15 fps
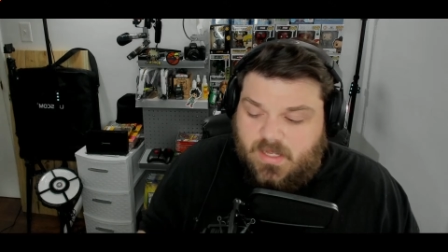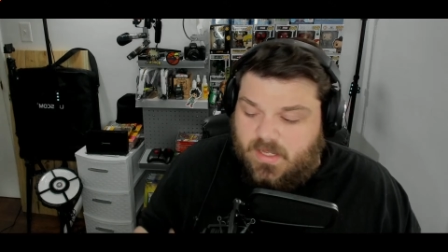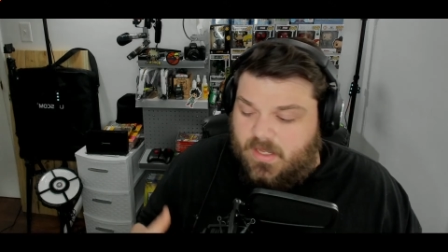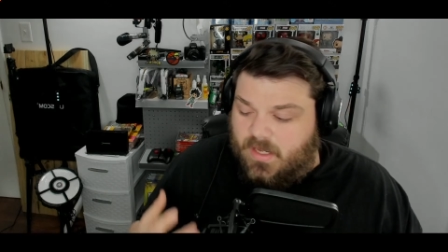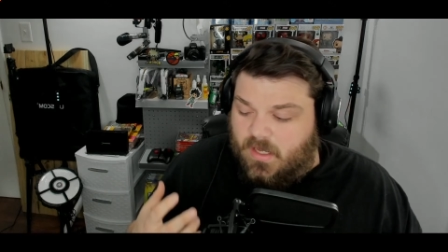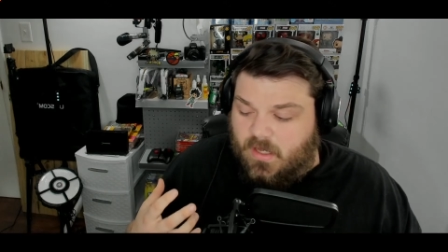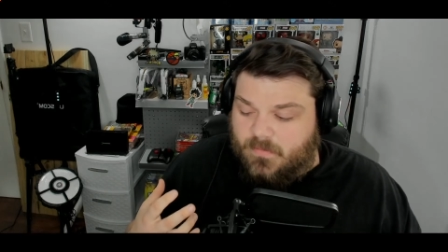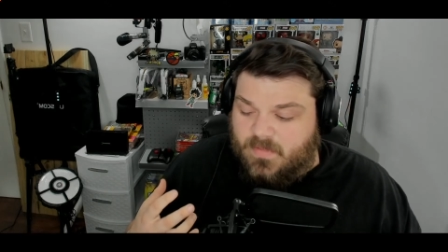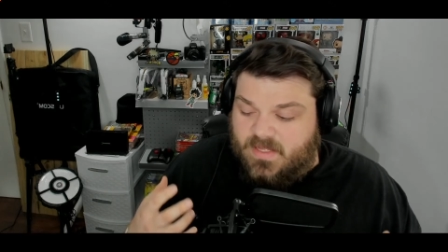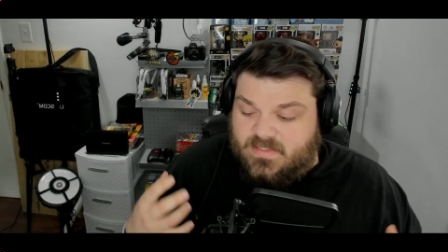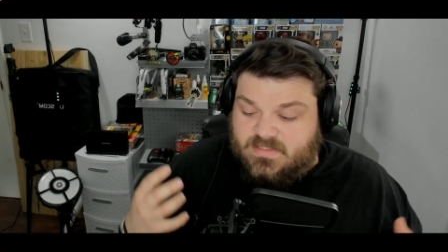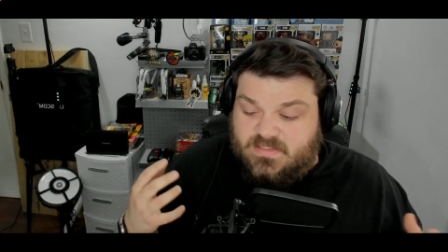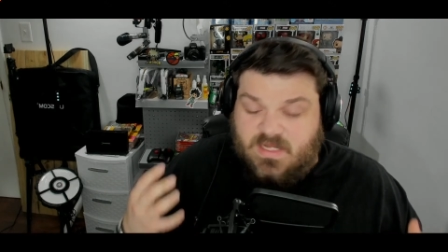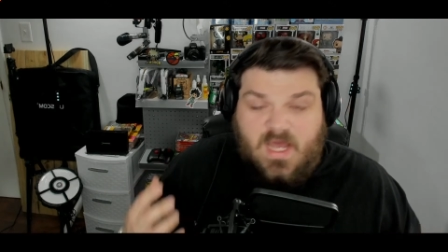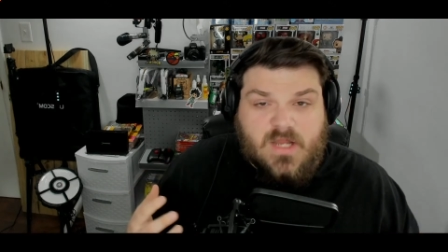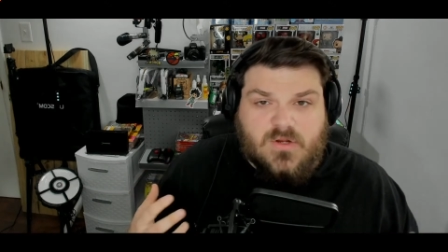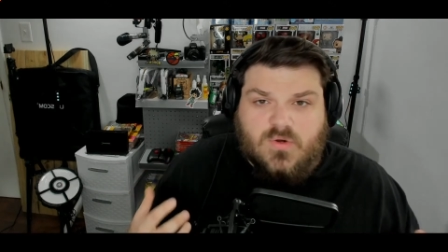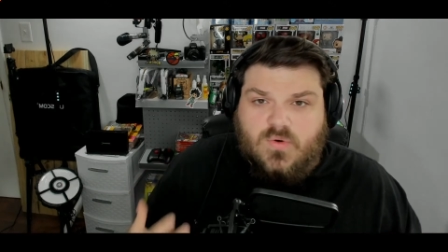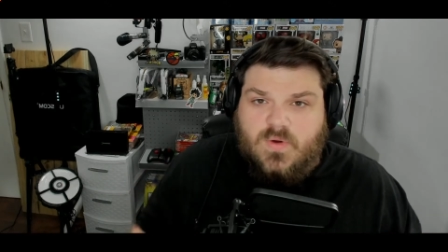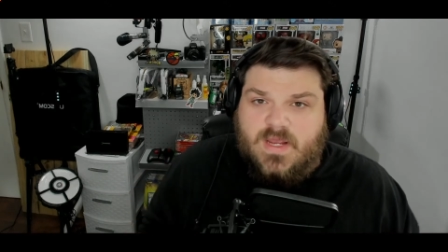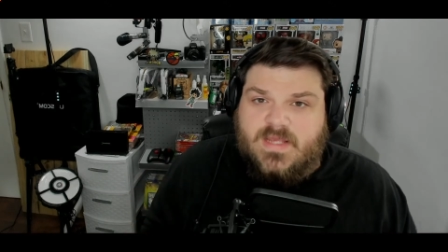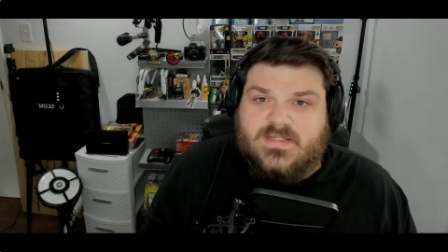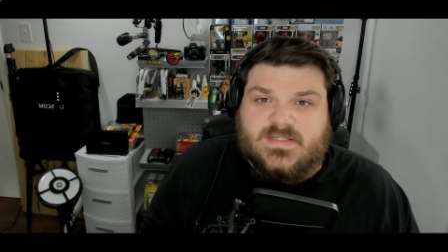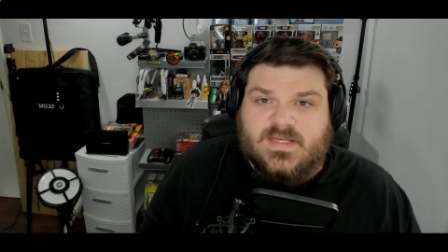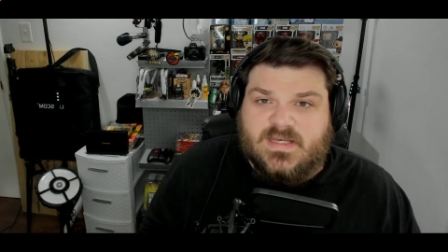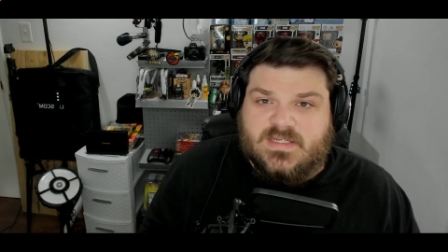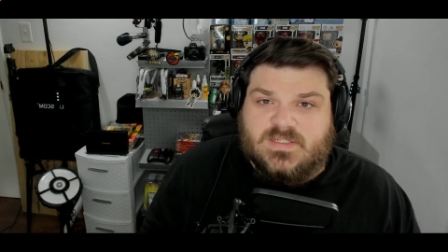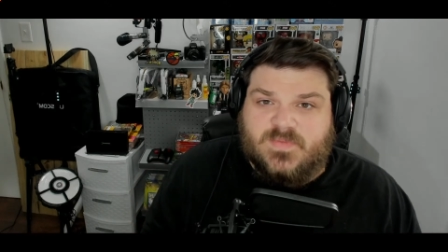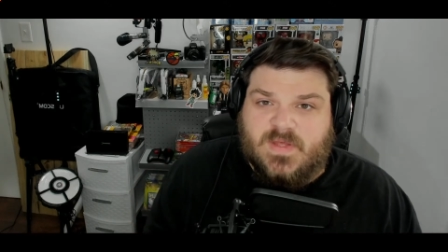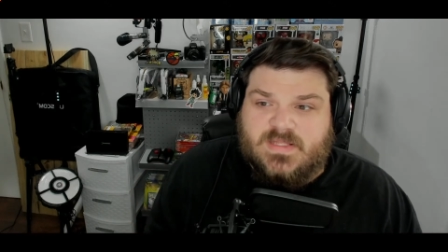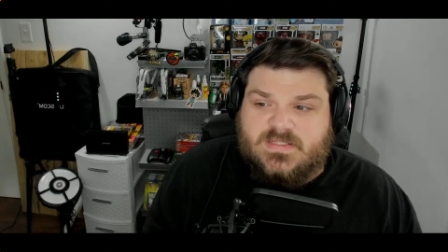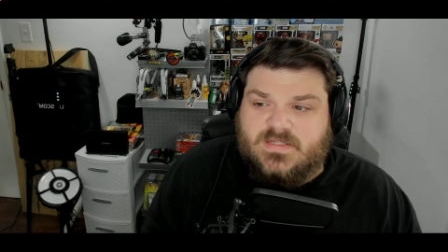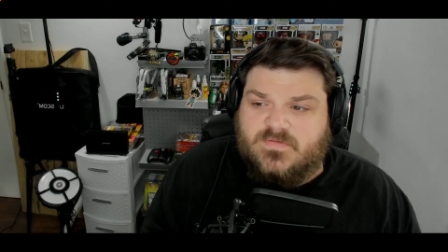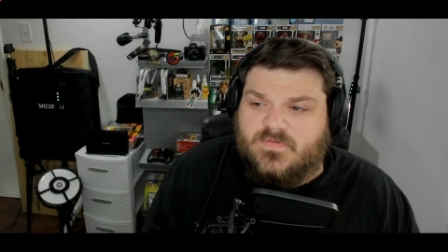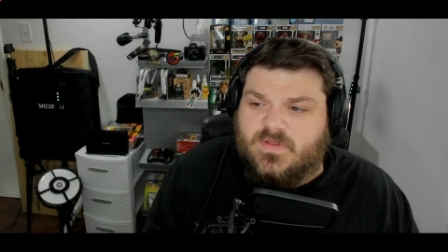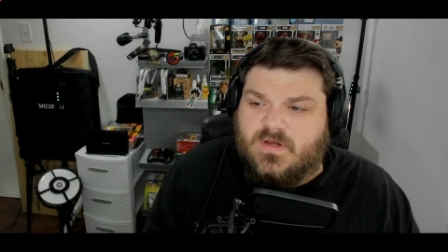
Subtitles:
It's not crazy expensive.